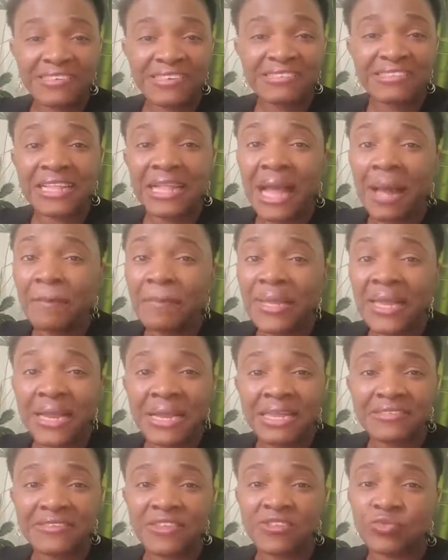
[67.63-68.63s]
It's that
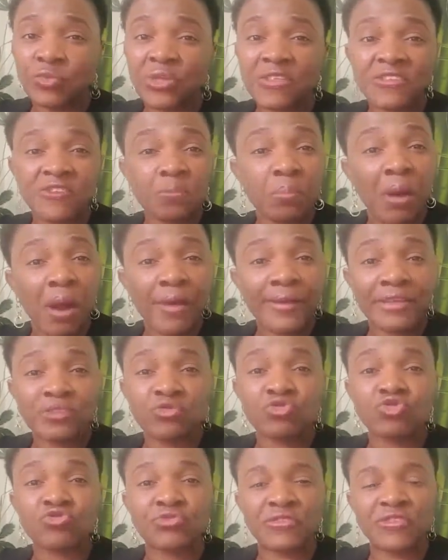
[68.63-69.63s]
ability to inspire, to
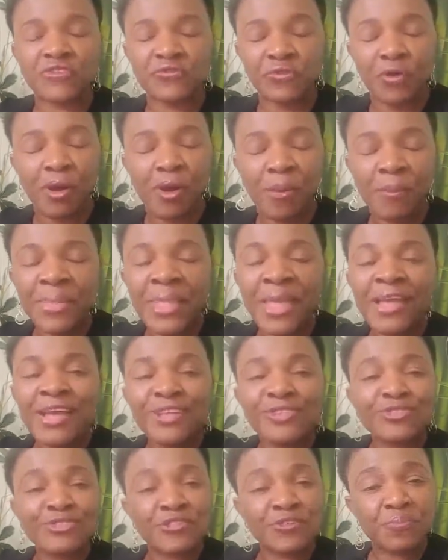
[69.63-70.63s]
transform,
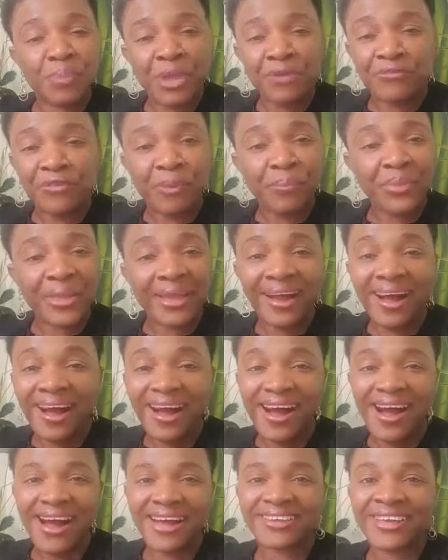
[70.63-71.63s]
to speak from the
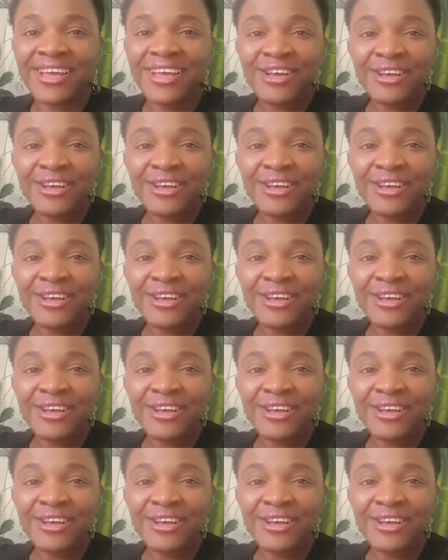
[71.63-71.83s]
heart.